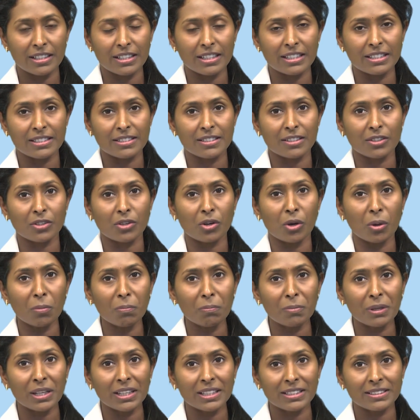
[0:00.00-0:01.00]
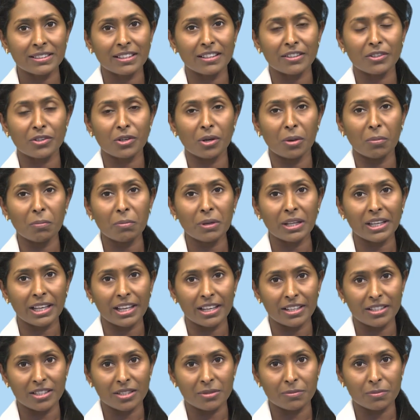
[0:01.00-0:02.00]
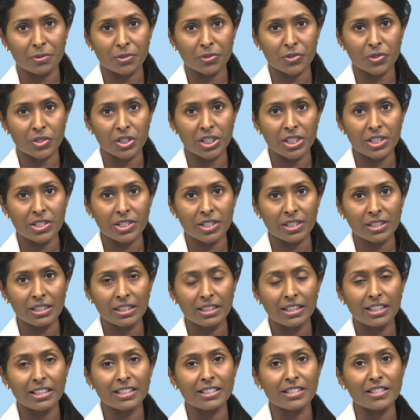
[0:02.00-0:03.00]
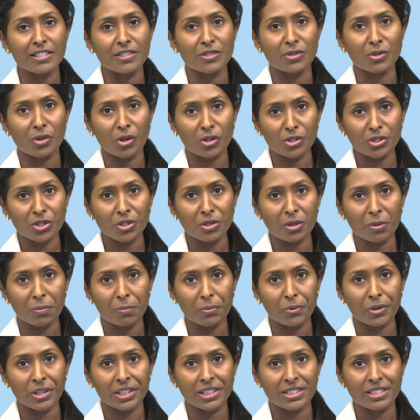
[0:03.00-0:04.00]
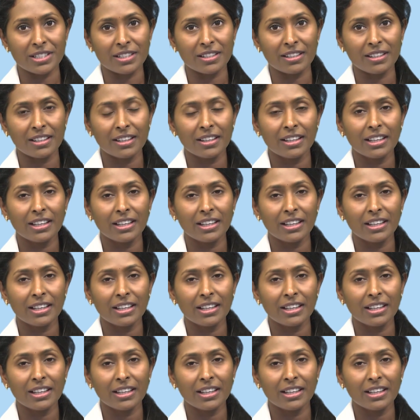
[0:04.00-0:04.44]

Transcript: is a complex and complicated procedure. It is not an operation.